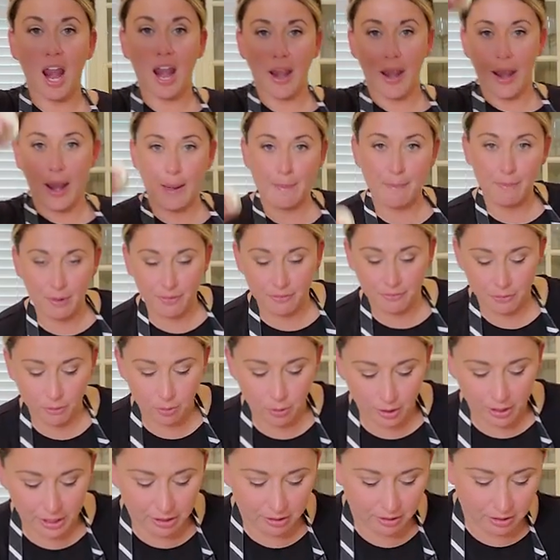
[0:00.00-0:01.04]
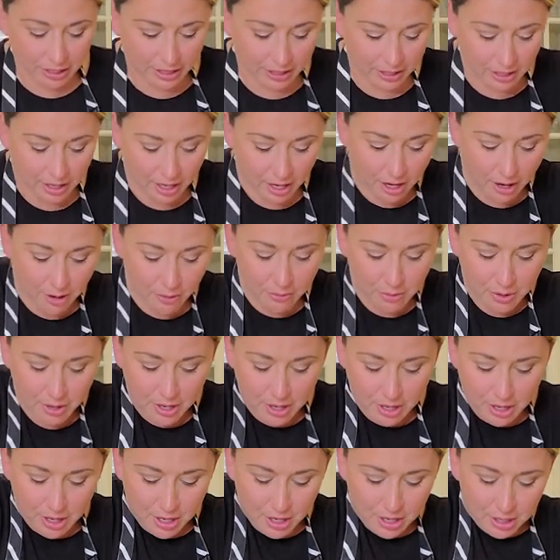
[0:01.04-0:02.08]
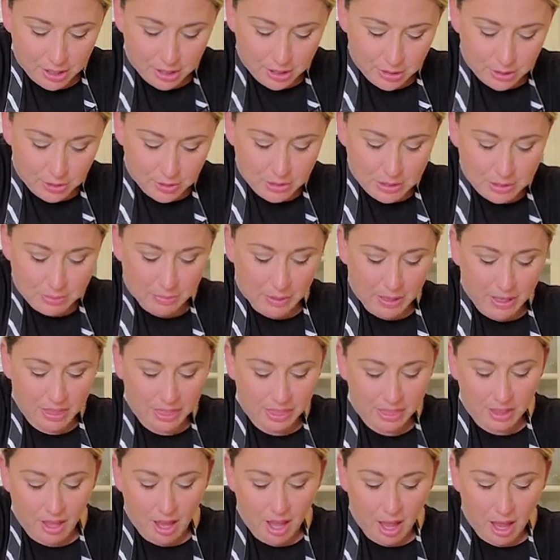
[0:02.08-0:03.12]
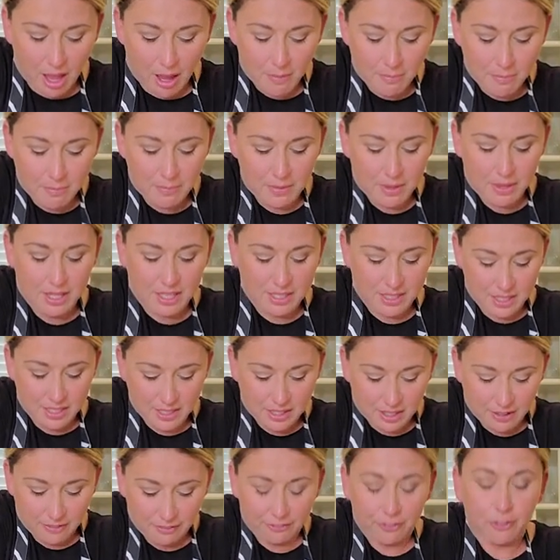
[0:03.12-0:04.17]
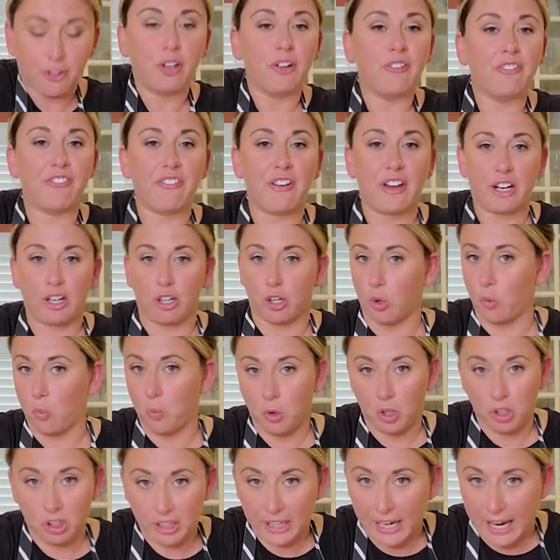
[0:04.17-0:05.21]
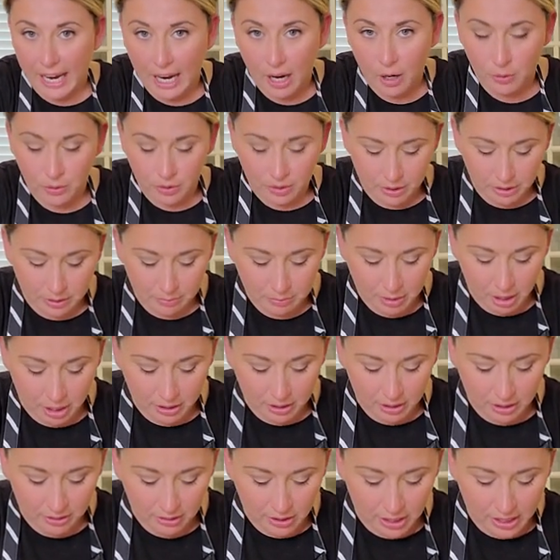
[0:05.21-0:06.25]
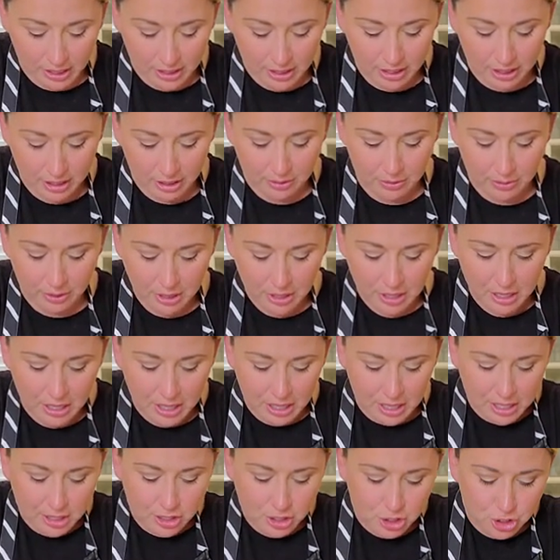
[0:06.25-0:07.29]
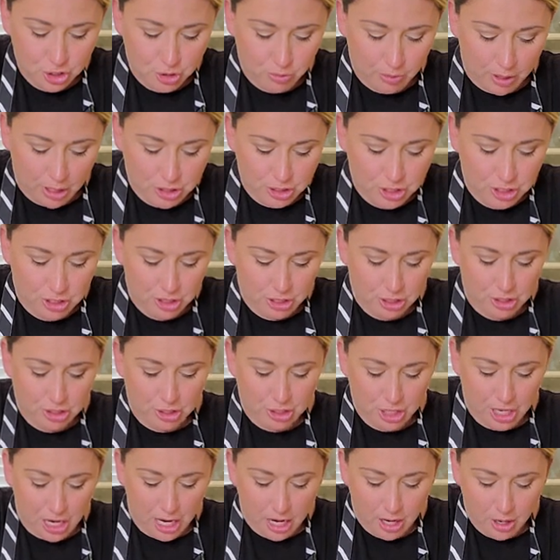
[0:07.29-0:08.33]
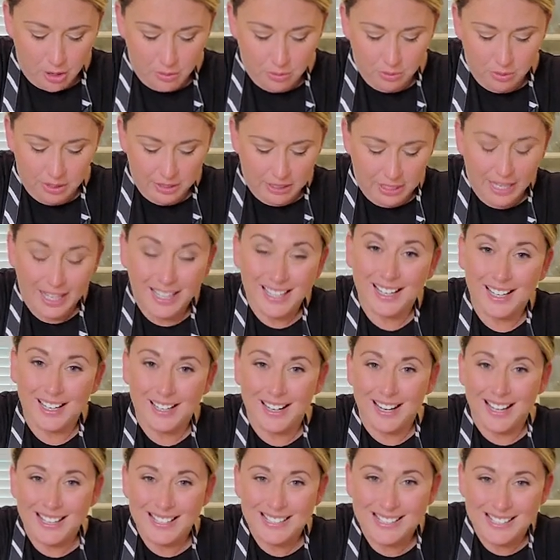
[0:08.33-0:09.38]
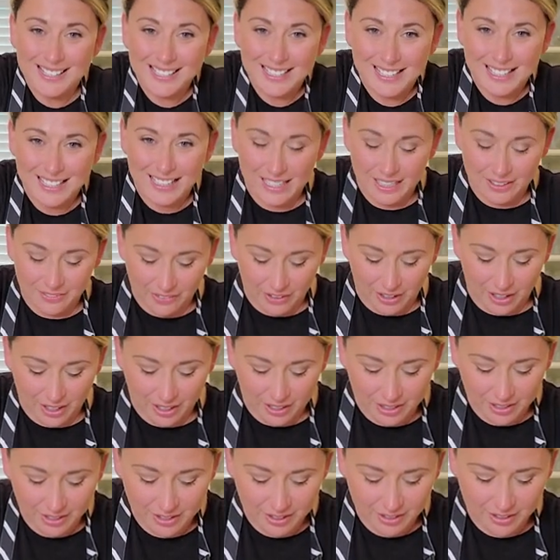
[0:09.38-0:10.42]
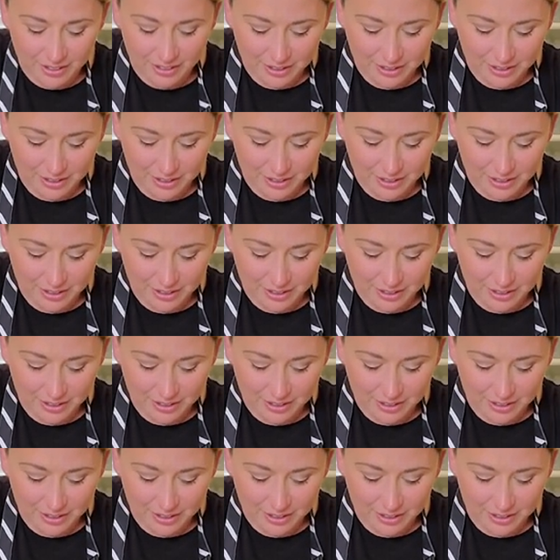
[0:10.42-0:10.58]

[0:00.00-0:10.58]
Number 4, here I go. Using my thumb. This is a full finger workout. I'm not gonna lie to you. Stretching the dough, getting it nice and even.